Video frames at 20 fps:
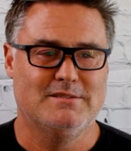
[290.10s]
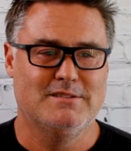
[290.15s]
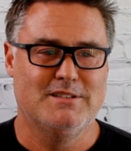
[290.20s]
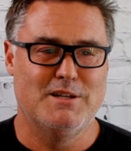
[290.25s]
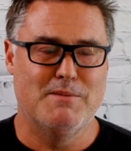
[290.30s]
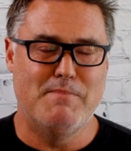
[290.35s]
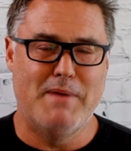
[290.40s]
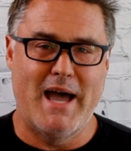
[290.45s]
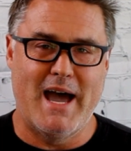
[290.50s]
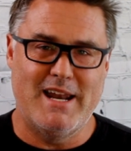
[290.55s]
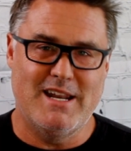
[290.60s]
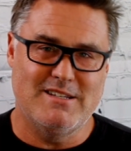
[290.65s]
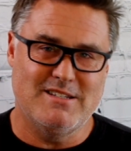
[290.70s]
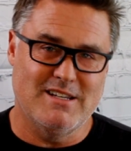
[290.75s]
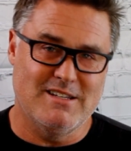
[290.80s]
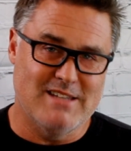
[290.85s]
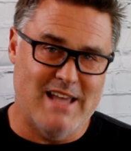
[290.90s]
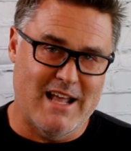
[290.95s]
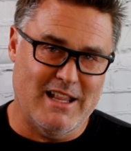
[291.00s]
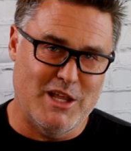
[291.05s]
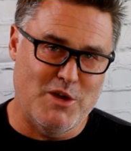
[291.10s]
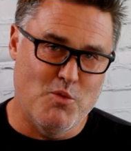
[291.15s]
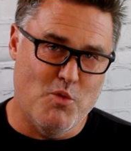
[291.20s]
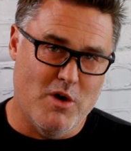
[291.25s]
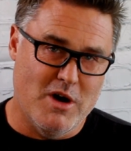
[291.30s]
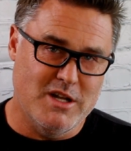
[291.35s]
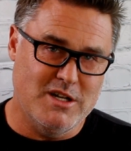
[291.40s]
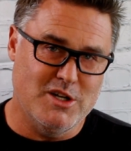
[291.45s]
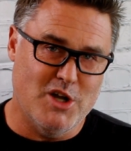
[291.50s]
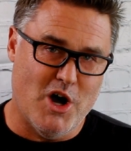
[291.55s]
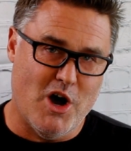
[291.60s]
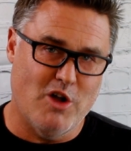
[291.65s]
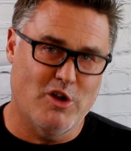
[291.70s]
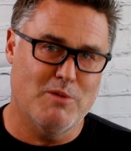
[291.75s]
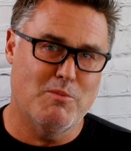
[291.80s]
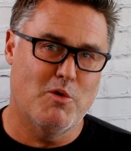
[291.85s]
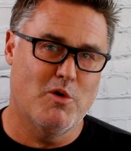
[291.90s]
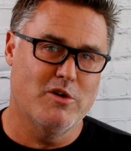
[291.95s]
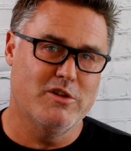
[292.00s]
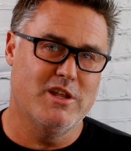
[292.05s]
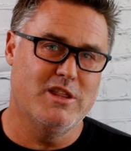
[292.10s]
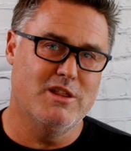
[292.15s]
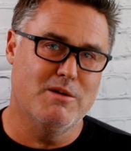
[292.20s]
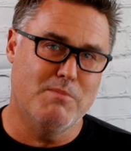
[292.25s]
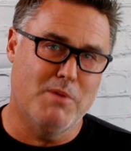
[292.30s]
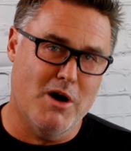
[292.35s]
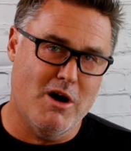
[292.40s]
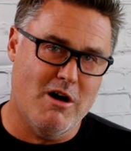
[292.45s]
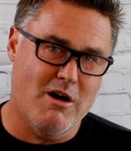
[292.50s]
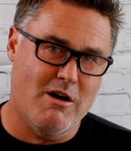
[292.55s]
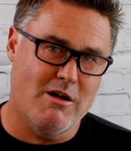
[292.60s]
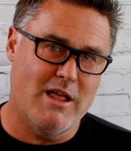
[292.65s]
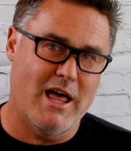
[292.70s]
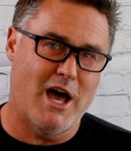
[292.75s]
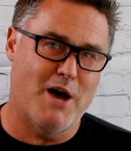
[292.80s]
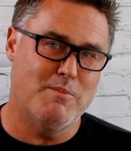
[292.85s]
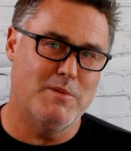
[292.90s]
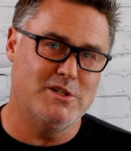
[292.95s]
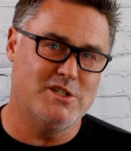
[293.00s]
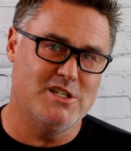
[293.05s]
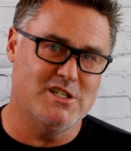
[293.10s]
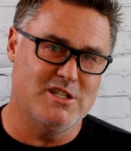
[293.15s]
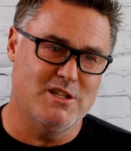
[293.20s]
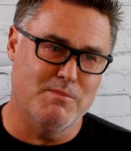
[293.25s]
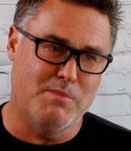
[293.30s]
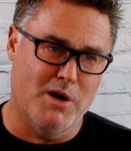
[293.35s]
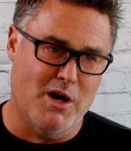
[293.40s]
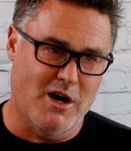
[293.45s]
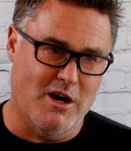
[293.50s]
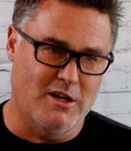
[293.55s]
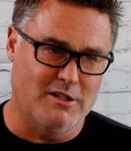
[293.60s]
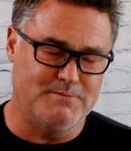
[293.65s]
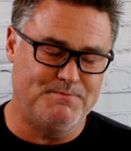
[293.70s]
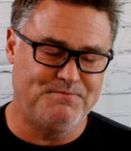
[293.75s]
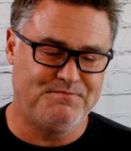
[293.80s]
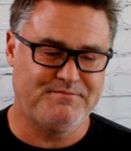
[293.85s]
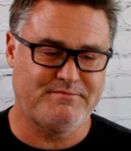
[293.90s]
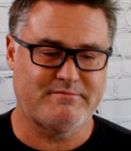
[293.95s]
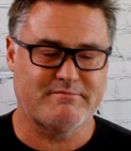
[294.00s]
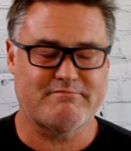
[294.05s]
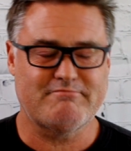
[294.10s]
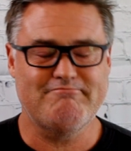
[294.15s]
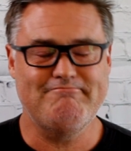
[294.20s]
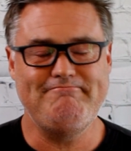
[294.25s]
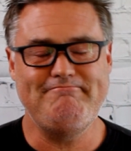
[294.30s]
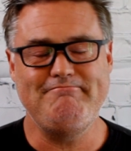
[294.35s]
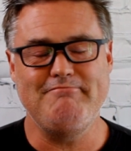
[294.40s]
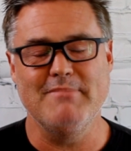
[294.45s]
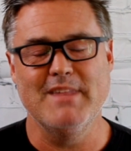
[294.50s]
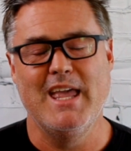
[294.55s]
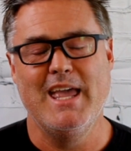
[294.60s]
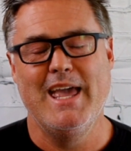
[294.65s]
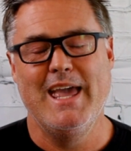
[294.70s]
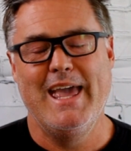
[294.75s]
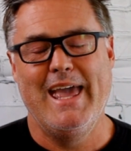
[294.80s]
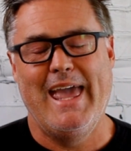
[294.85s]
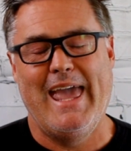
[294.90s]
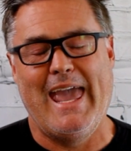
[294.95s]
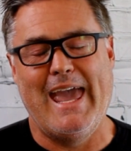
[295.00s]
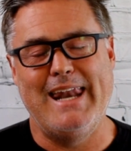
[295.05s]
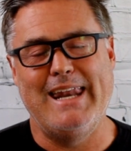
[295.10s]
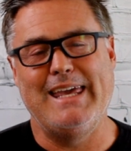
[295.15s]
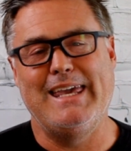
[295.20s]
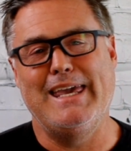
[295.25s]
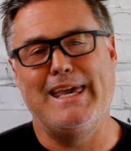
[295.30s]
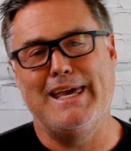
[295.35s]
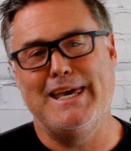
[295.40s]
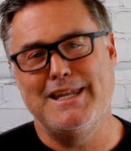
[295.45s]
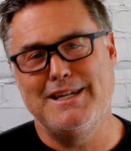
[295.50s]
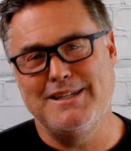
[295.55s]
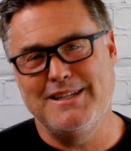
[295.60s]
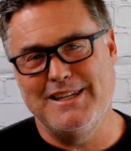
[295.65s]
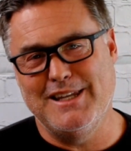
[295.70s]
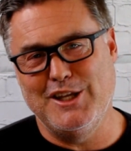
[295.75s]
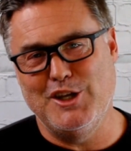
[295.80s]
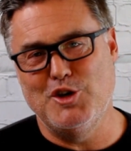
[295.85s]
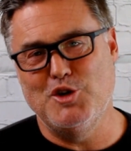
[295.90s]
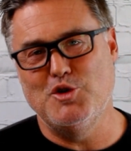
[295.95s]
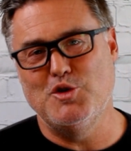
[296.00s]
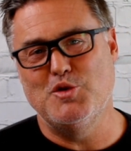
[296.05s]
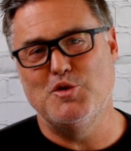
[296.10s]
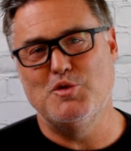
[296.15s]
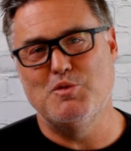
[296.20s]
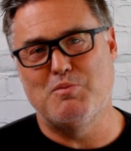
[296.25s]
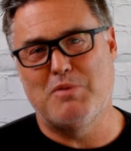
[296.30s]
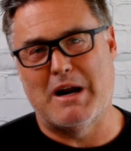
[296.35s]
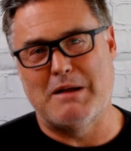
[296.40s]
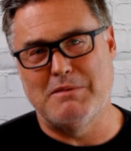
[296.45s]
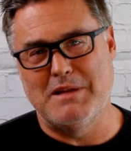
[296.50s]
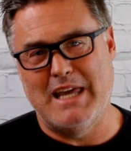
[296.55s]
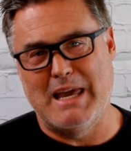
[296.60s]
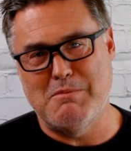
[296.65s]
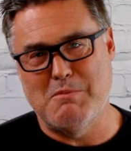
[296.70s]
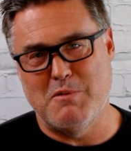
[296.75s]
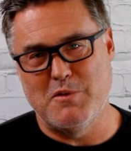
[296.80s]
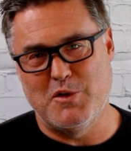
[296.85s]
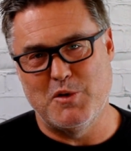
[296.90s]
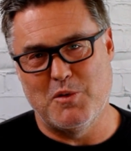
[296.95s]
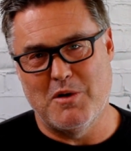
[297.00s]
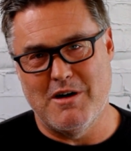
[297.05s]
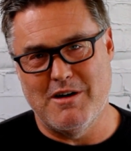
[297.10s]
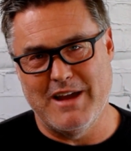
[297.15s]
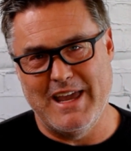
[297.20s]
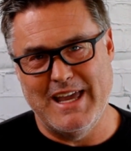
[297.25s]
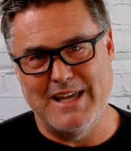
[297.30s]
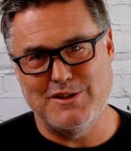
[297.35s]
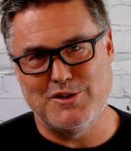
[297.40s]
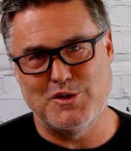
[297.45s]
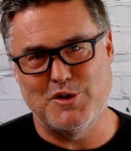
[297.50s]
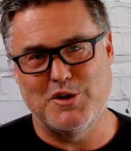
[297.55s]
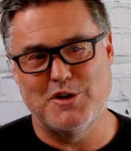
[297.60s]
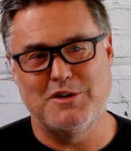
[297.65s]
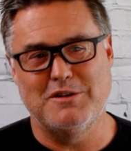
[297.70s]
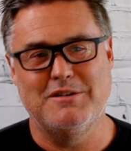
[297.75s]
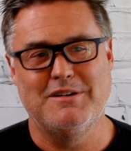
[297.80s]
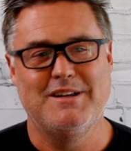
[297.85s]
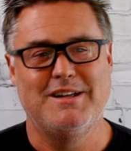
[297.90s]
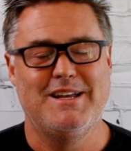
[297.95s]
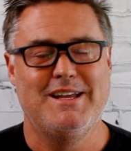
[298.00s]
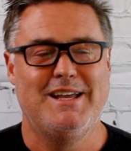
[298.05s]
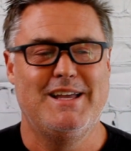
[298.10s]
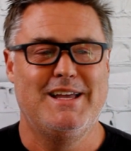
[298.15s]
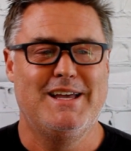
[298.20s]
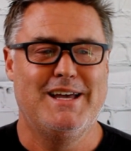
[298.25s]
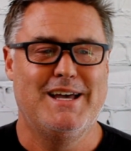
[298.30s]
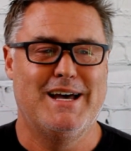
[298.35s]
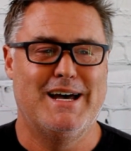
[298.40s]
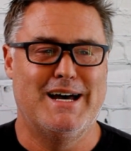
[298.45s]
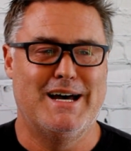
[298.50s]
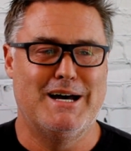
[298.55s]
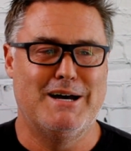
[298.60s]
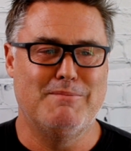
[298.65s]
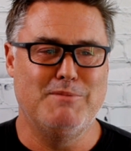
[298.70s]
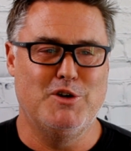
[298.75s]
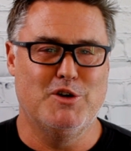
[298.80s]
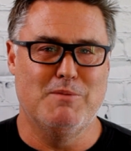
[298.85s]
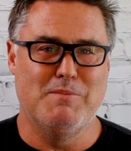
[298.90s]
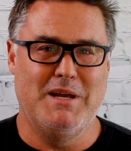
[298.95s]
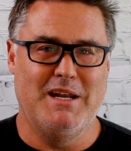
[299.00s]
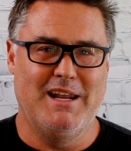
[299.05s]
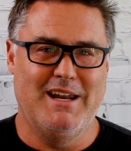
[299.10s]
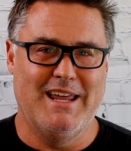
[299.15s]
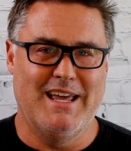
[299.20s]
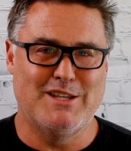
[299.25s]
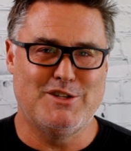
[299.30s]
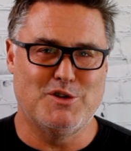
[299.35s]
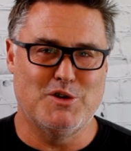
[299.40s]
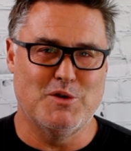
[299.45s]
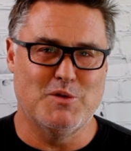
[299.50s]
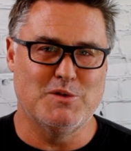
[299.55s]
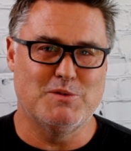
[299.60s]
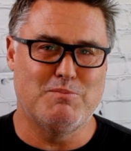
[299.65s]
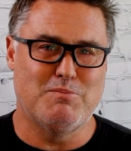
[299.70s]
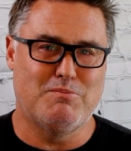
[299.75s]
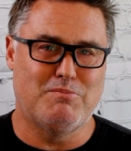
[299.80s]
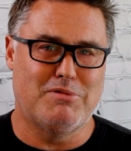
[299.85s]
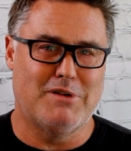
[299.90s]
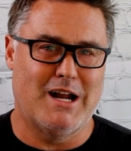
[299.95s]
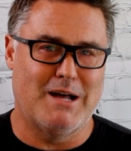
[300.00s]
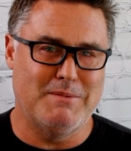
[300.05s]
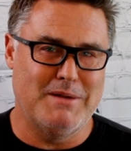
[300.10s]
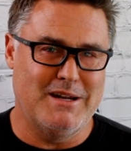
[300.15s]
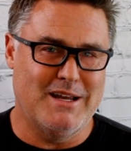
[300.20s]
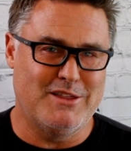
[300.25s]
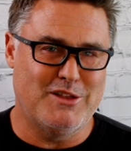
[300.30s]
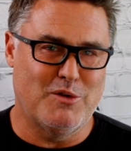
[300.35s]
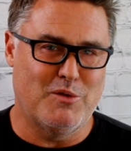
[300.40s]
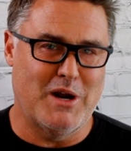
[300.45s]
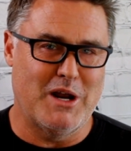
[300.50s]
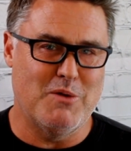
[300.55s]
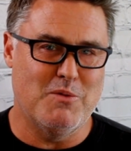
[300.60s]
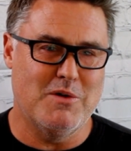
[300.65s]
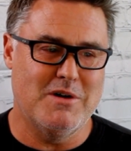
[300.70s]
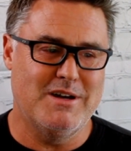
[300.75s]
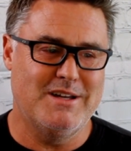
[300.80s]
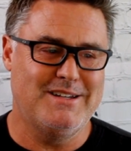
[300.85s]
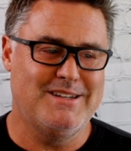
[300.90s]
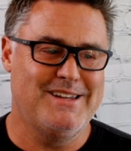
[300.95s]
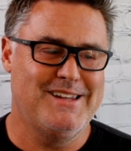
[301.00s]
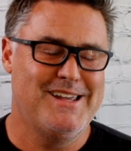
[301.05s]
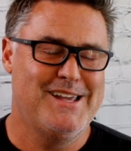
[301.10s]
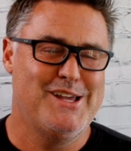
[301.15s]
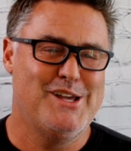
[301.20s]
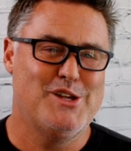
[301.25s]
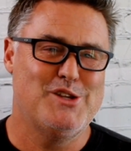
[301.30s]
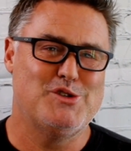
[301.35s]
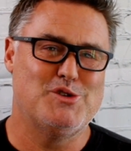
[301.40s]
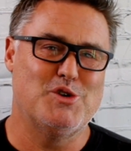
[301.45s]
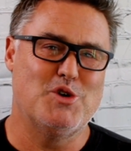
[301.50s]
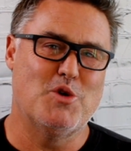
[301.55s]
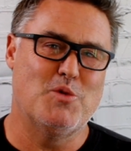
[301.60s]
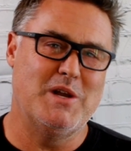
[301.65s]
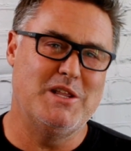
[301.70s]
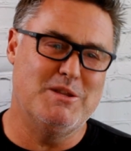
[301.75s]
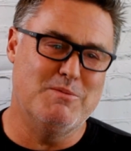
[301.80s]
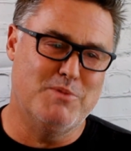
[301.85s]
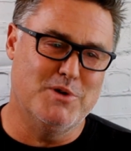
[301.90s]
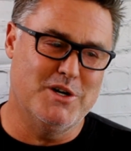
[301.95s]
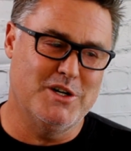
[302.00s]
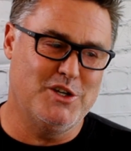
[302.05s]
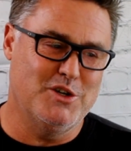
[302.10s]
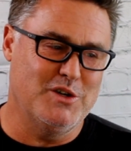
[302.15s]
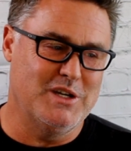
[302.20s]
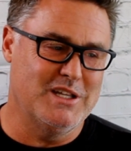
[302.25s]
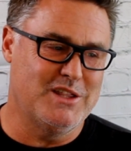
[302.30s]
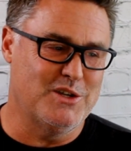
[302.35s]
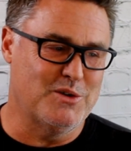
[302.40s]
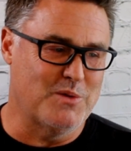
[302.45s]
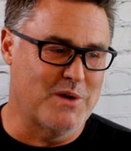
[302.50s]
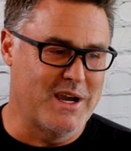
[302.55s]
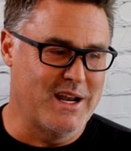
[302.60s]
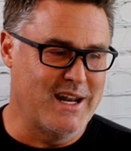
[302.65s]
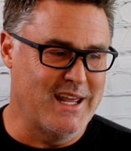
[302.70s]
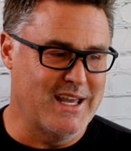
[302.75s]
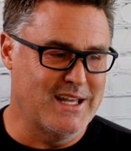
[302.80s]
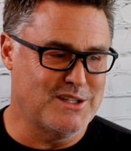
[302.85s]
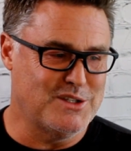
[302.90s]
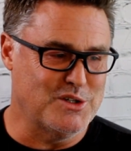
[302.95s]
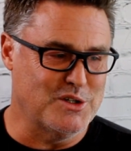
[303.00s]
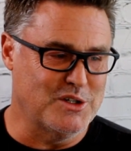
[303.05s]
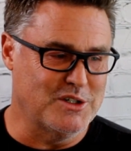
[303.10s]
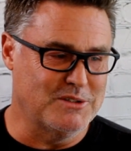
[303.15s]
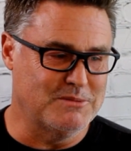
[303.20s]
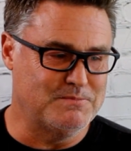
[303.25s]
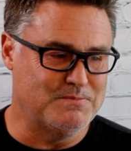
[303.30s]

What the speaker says: The bat is exactly $1 more than the ball. How much is the ball? And again, you probably came up with the wrong answer. Your immediate answer was probably not the right one. So go read the book, you'll get the right answer.